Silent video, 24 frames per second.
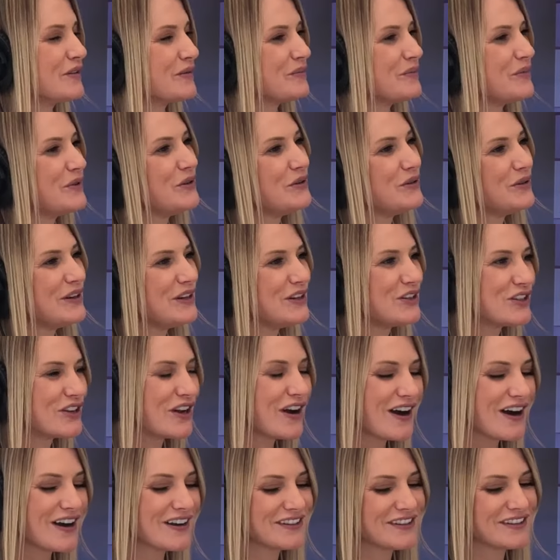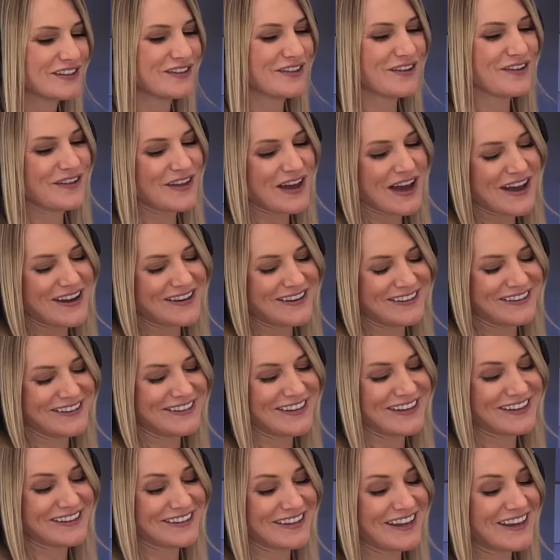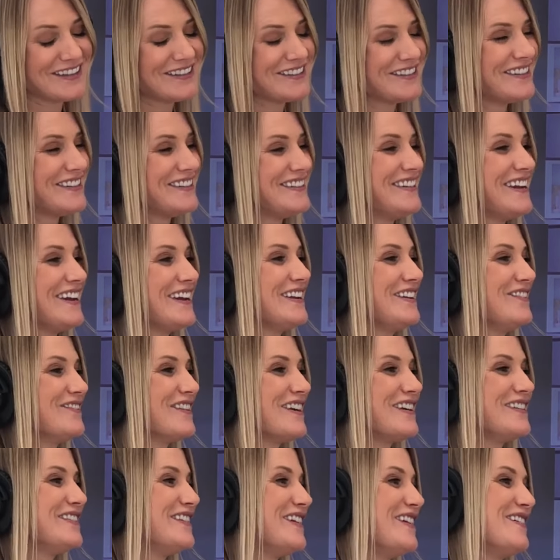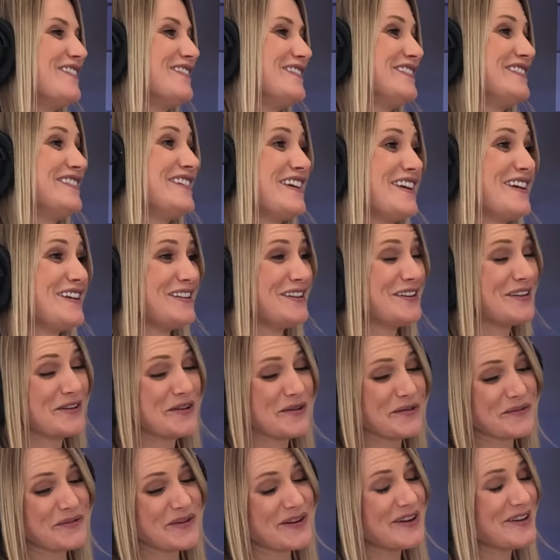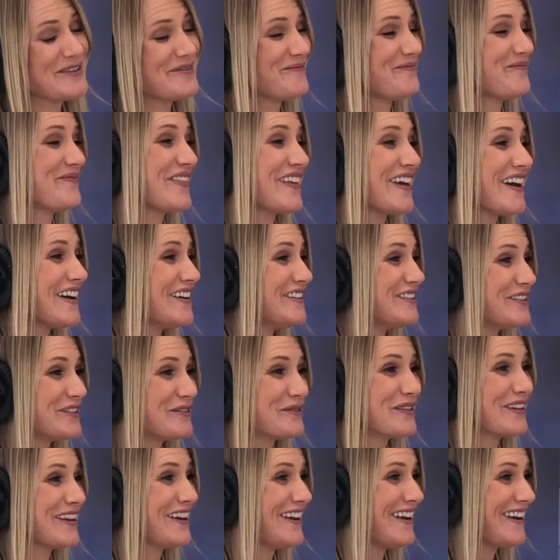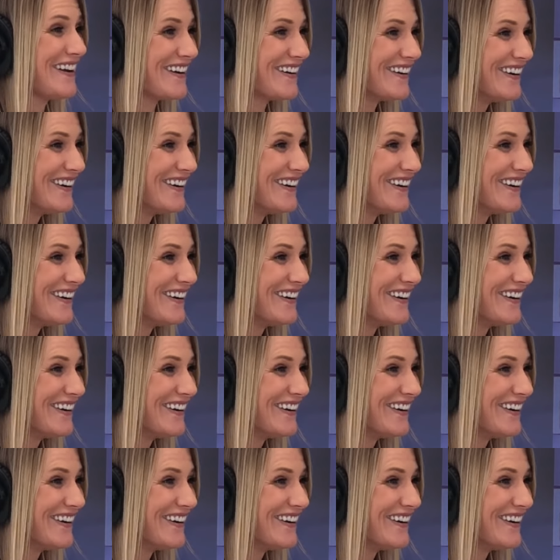beauty shots and all that. And that's just standing right there and saying, you know what? I don't care.